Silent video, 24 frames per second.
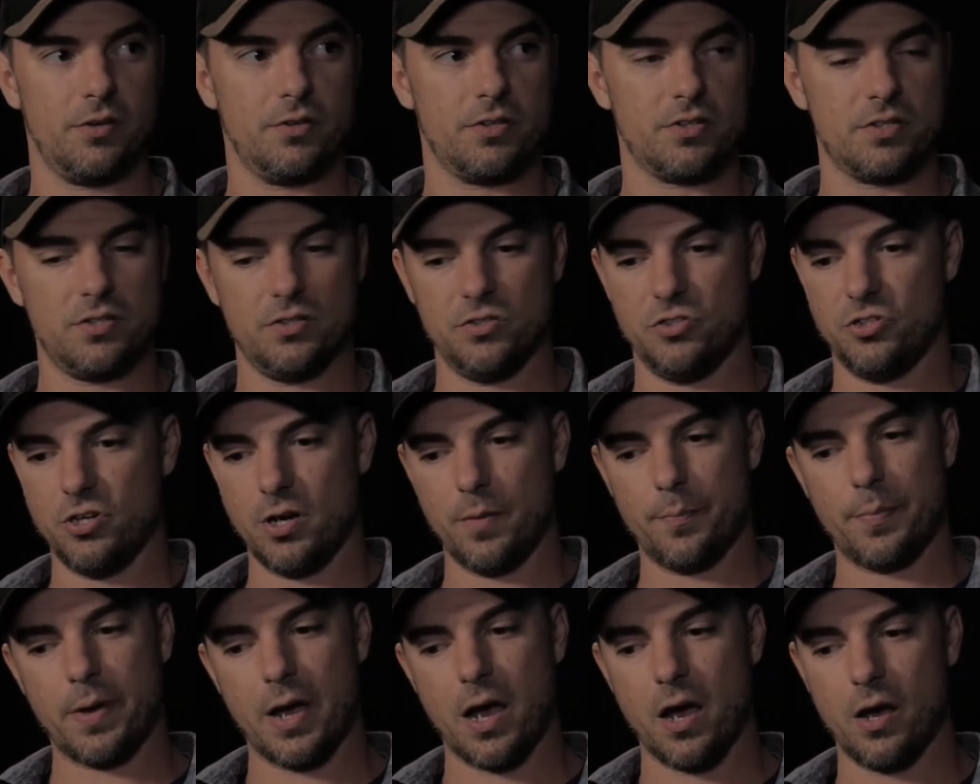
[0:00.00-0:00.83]
just
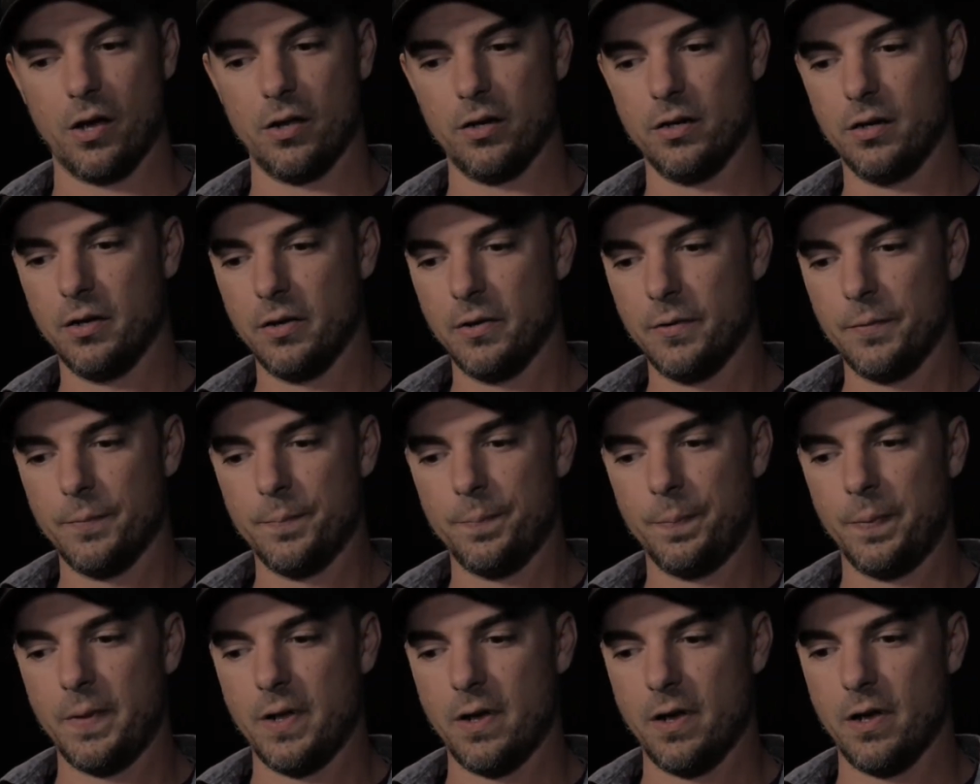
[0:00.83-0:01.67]
jump out.
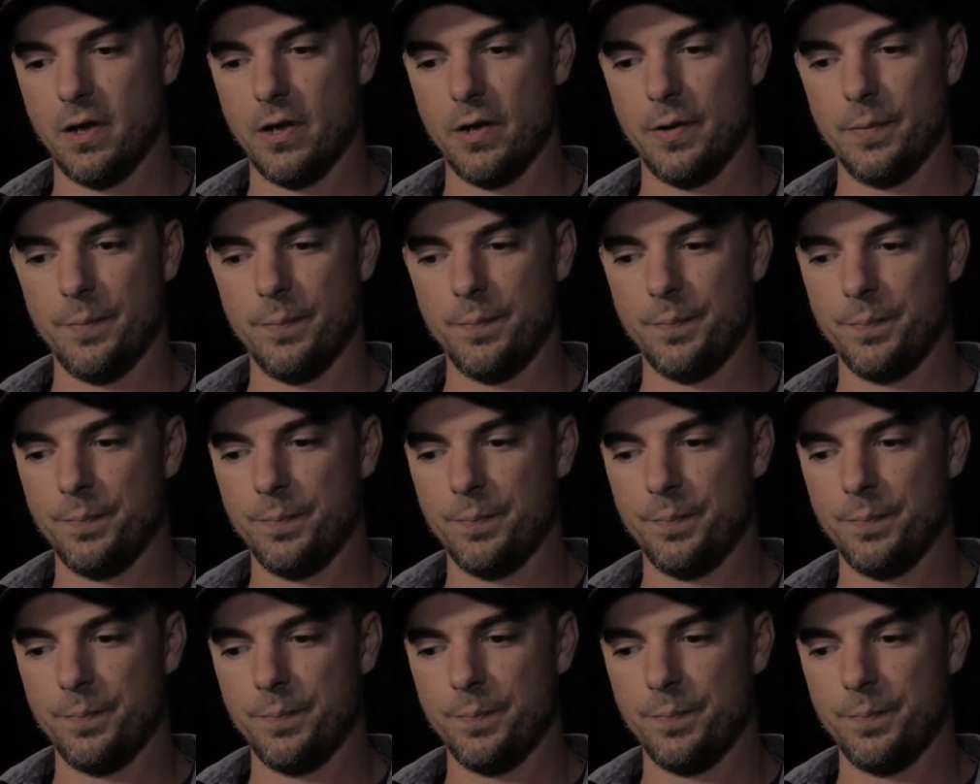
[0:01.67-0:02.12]
I